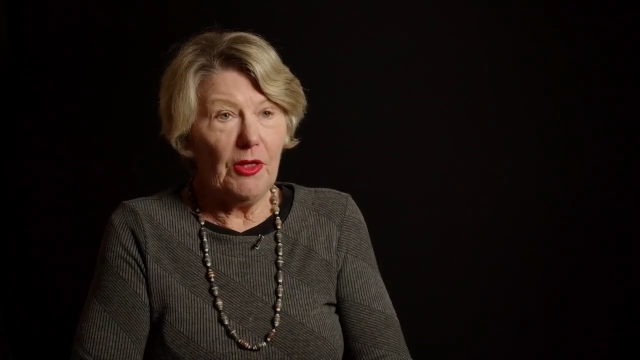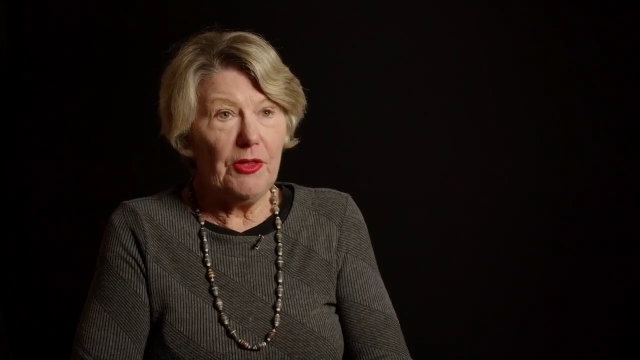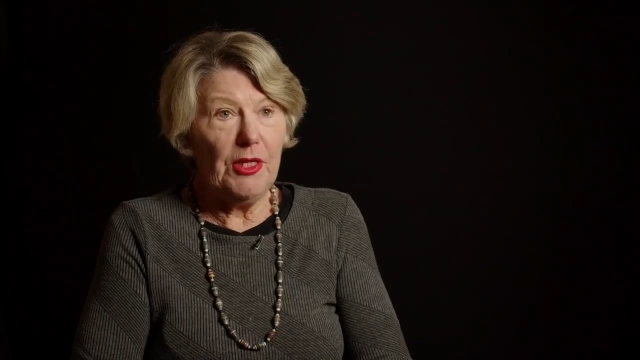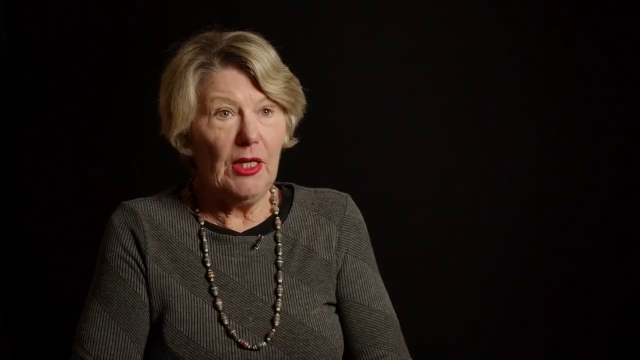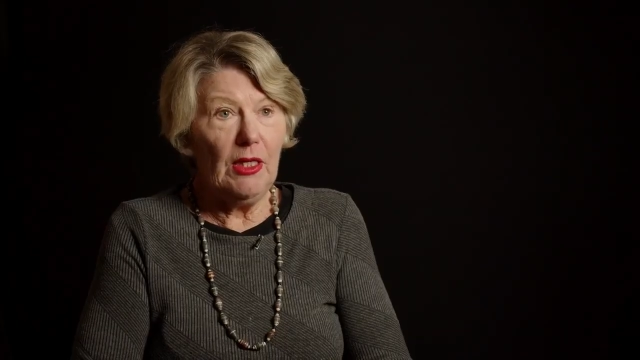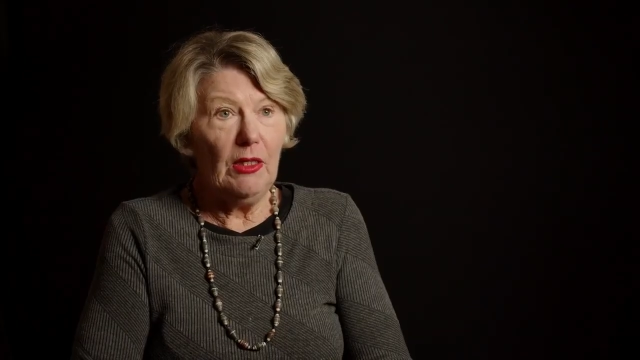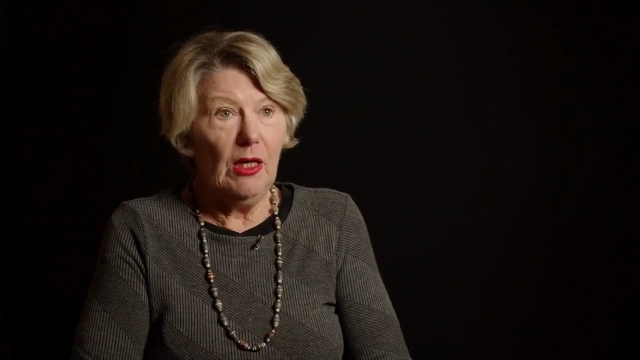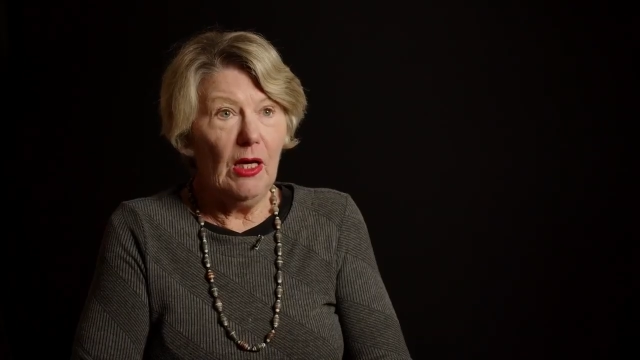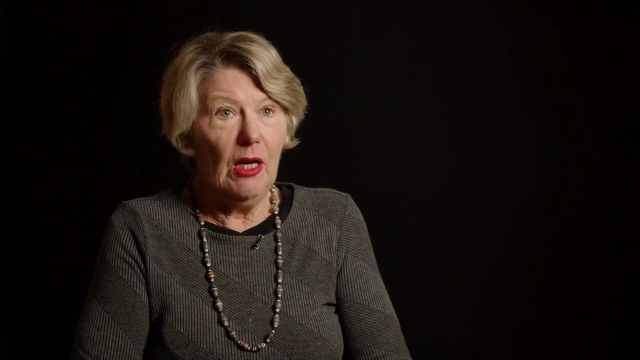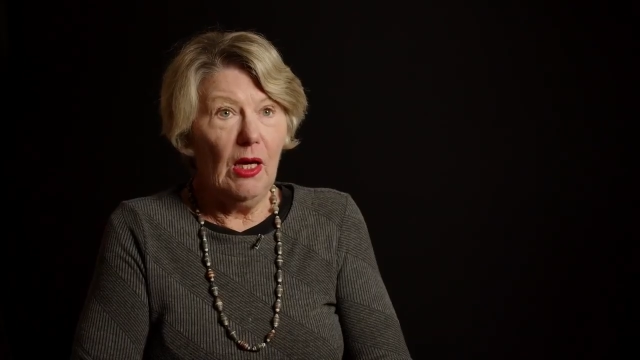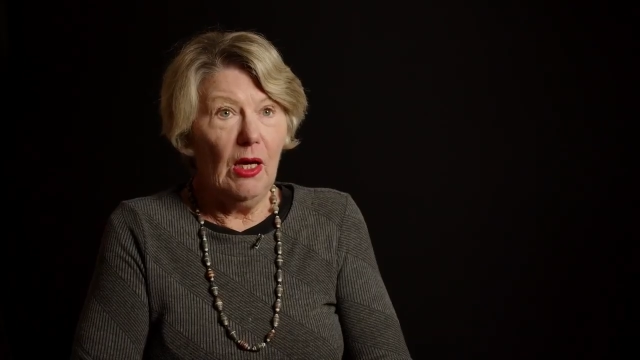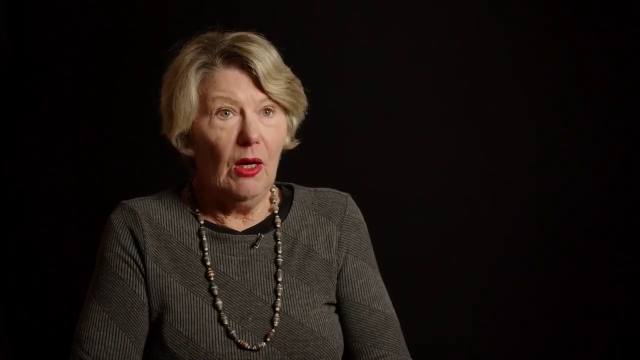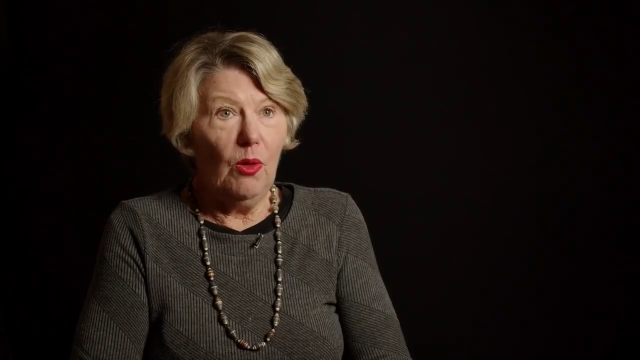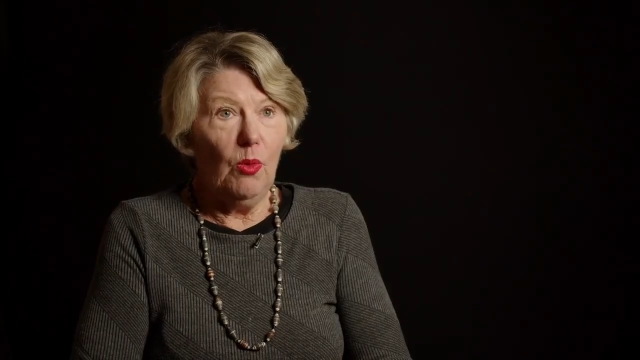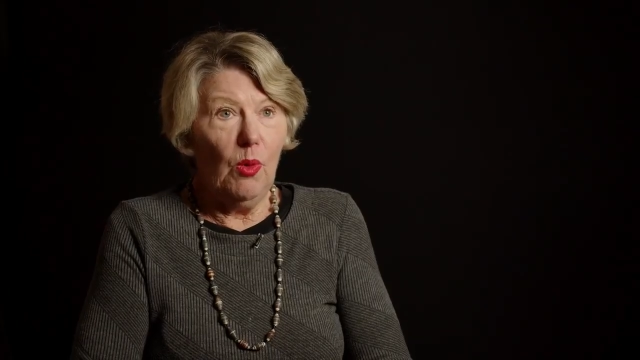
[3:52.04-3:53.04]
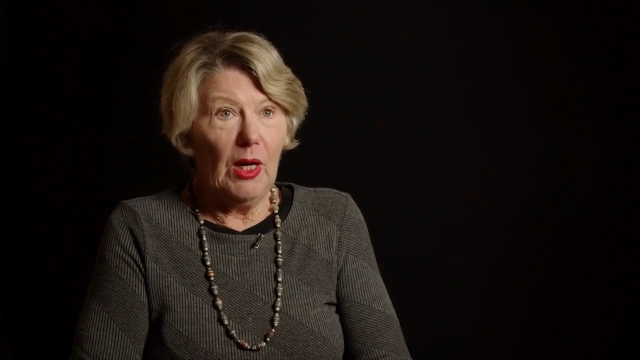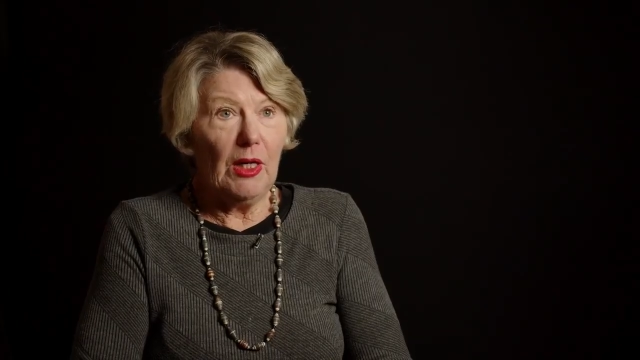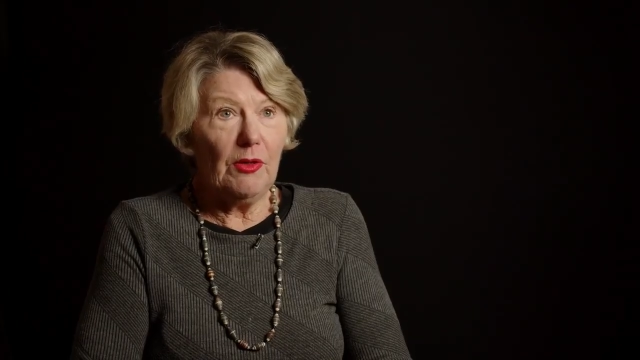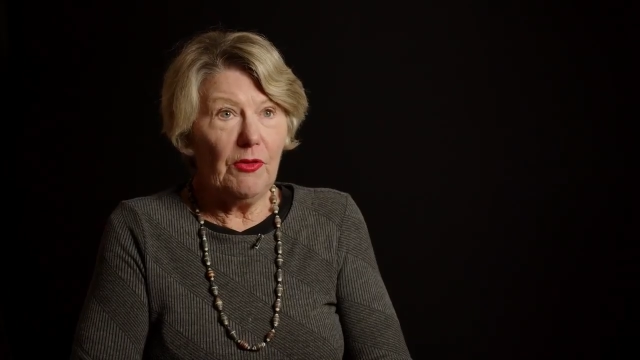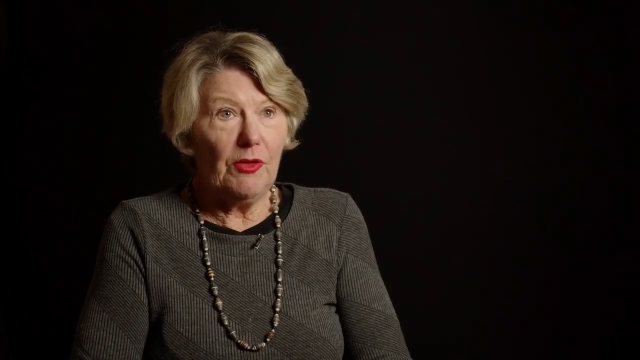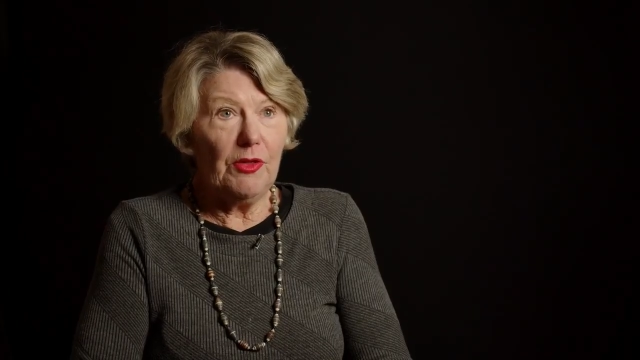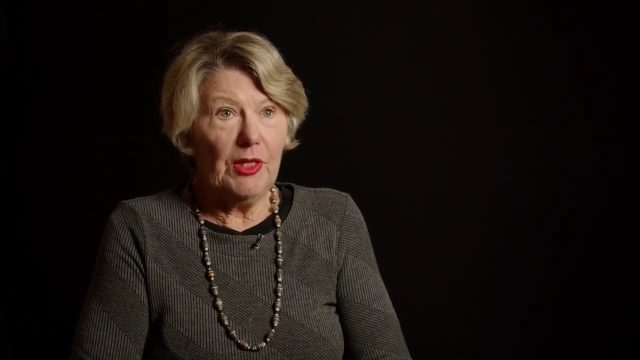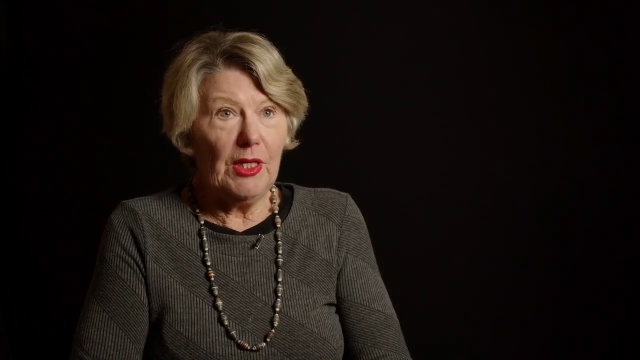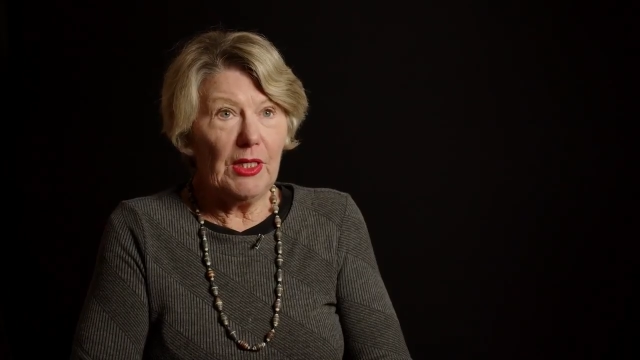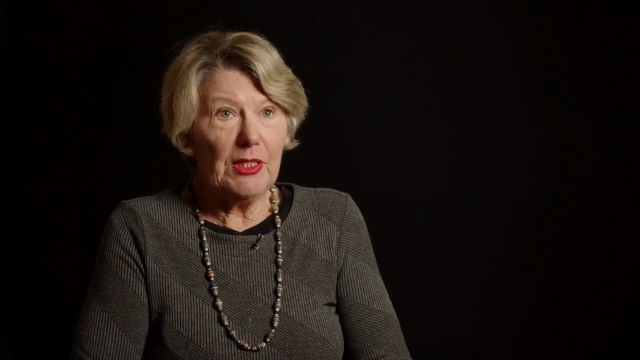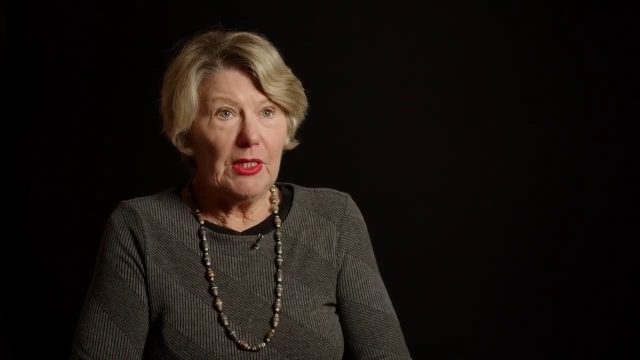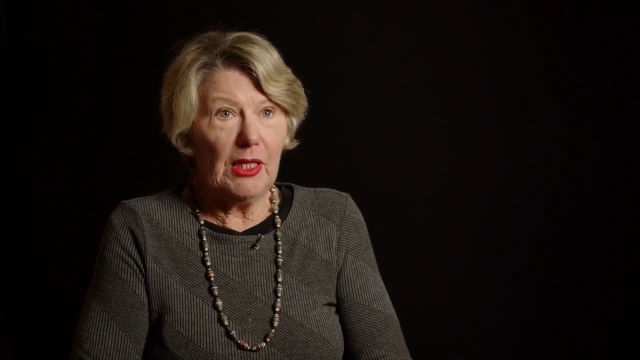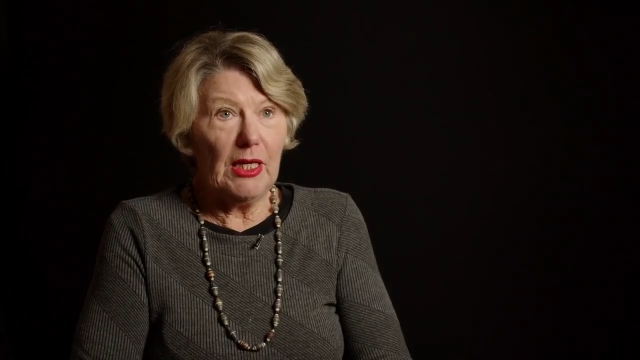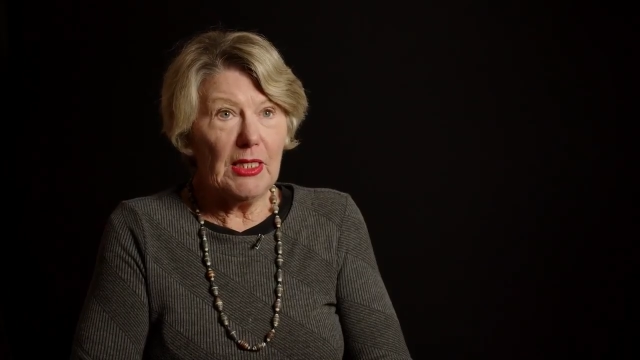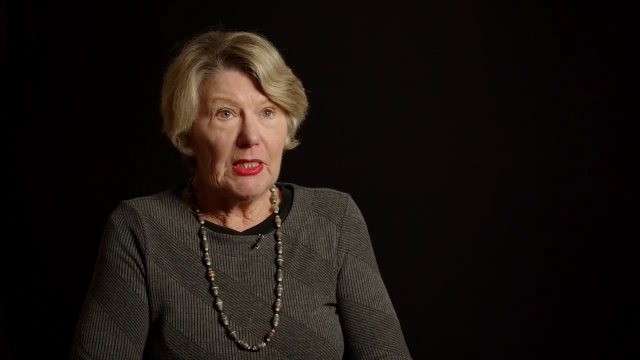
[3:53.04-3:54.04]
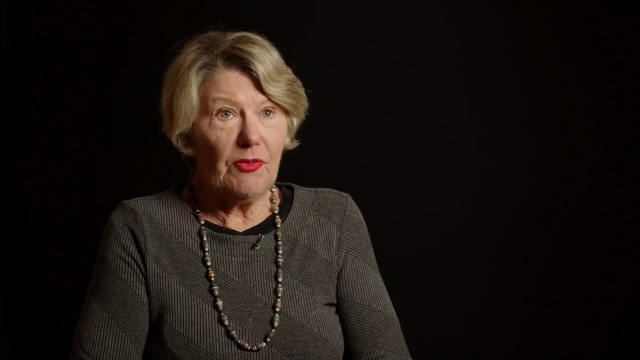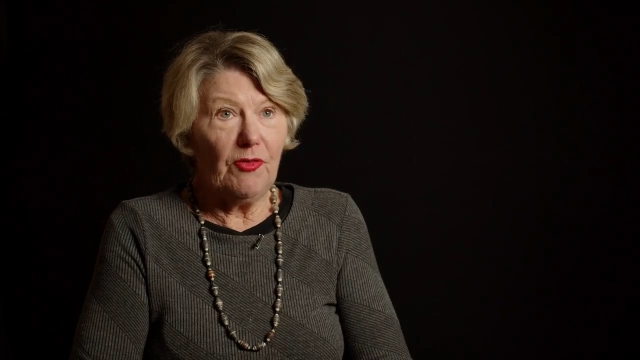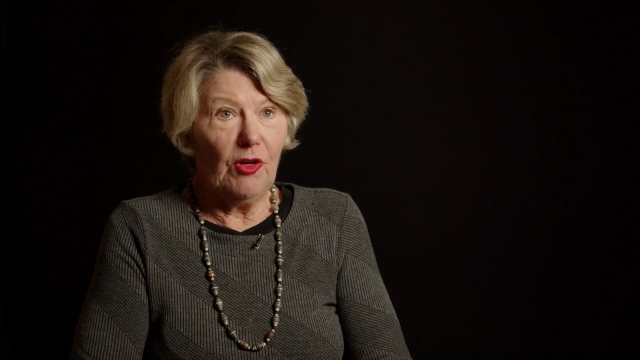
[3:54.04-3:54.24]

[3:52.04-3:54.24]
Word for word: I think one of the things that gets